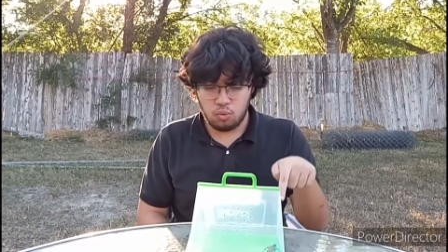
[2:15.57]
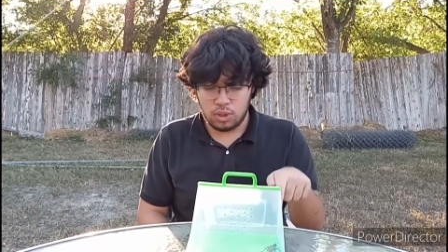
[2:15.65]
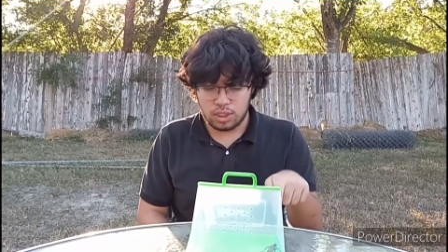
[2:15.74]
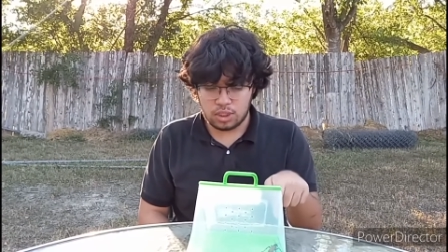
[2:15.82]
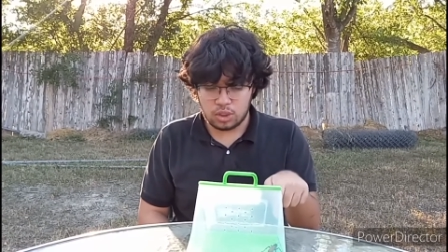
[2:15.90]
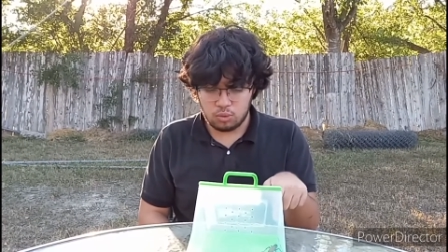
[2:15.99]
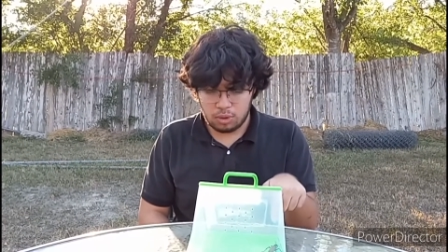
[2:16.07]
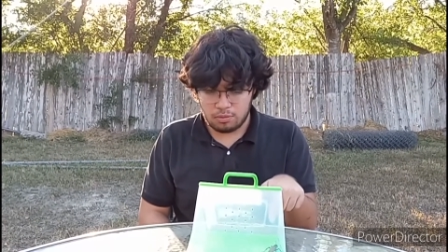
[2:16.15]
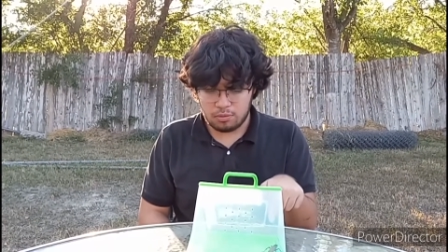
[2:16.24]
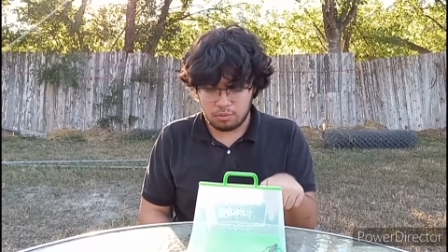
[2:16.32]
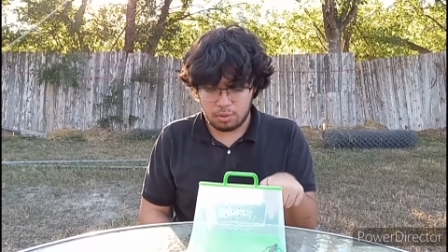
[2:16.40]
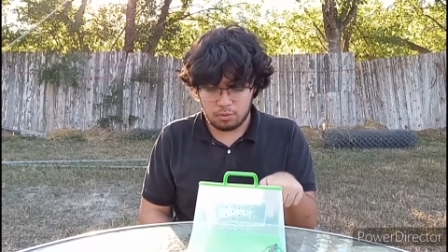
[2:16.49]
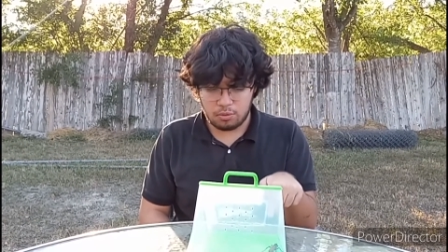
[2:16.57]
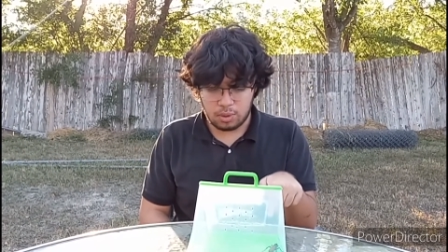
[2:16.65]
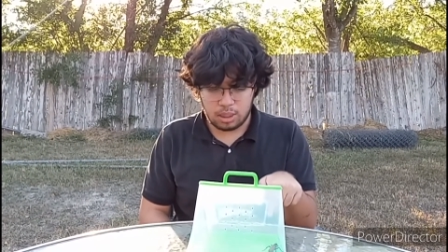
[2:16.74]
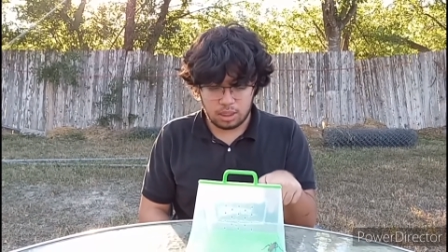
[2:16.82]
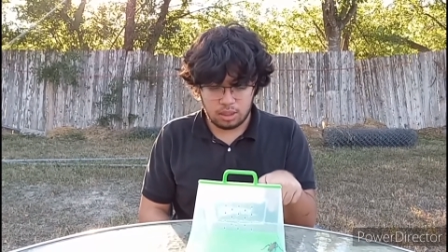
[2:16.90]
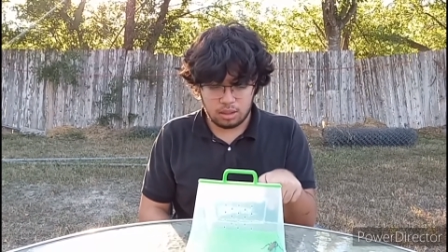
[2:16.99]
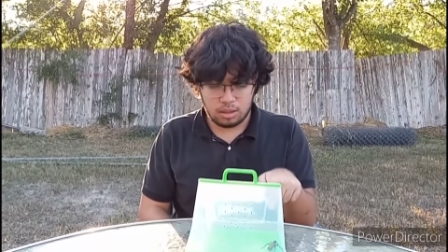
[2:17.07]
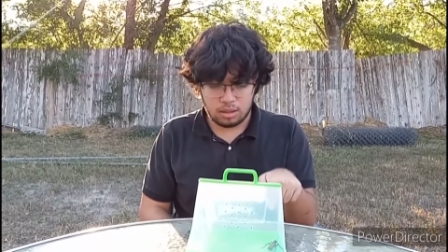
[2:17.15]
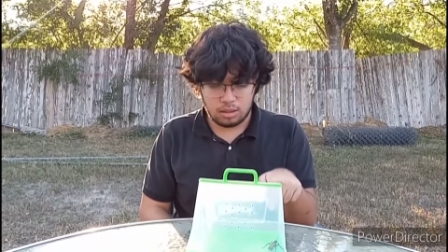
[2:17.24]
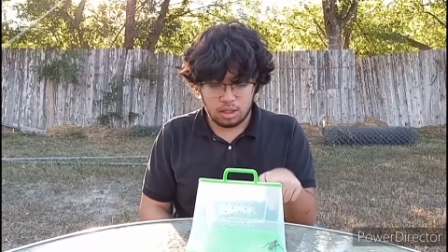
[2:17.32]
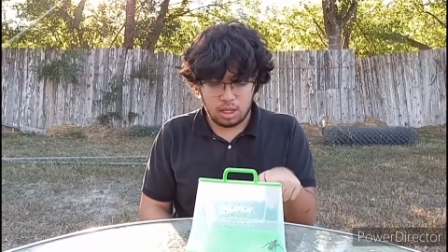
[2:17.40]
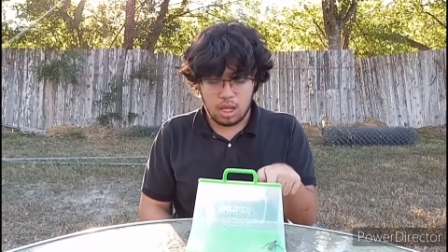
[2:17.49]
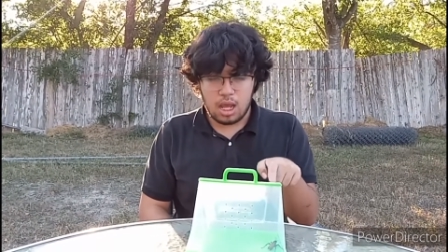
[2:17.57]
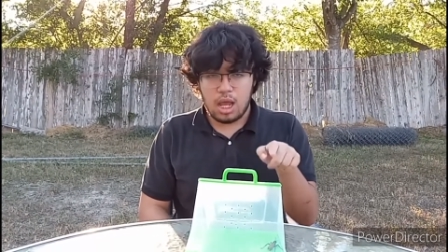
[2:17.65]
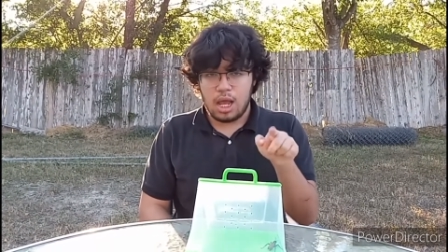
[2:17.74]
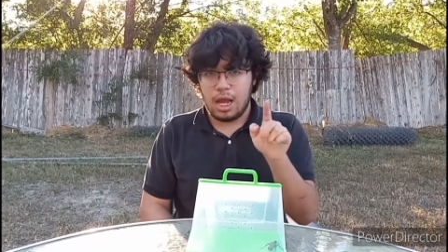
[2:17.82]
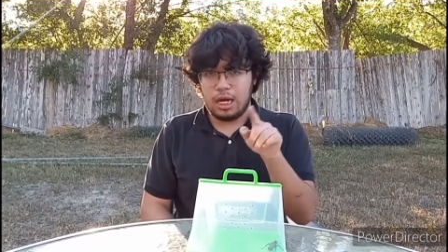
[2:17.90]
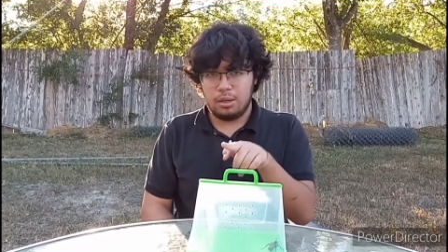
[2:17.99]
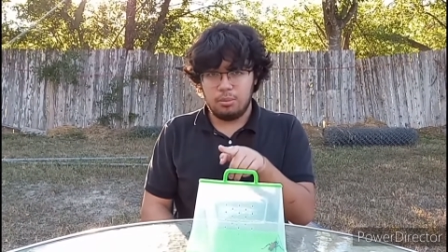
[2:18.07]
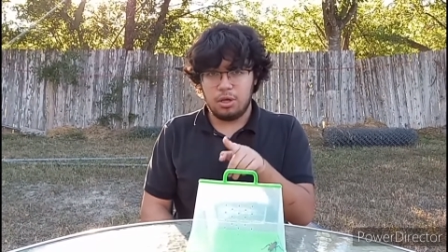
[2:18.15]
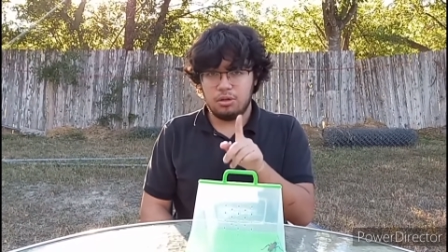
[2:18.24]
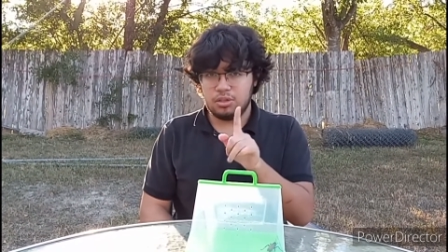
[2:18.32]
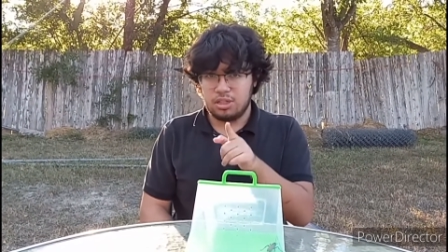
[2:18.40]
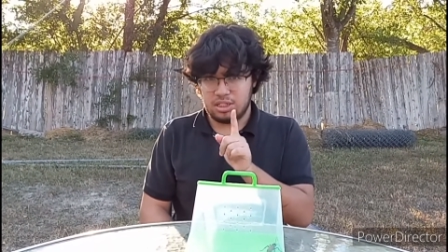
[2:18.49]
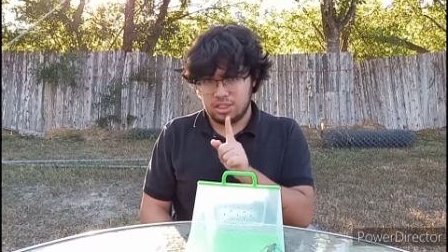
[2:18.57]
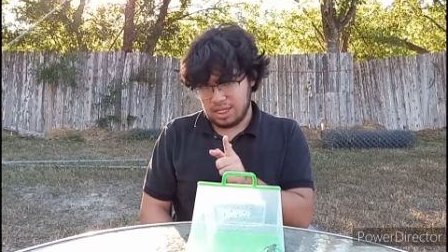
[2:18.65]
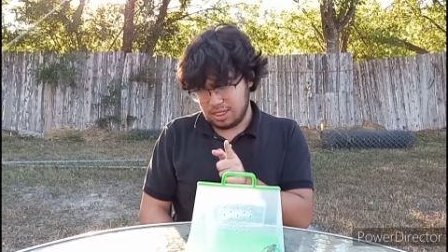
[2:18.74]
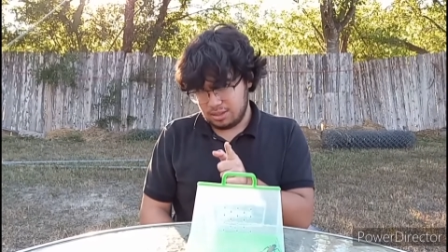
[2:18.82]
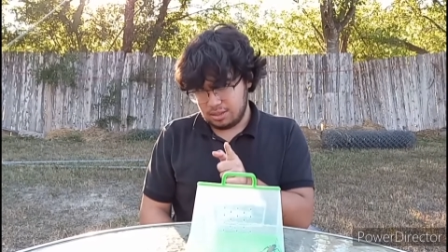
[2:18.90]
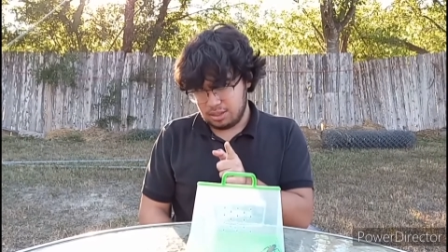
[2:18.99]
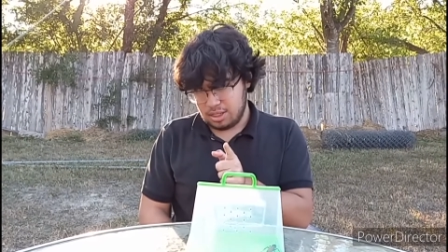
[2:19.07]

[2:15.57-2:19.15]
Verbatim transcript: which we have a female right here and a male does not.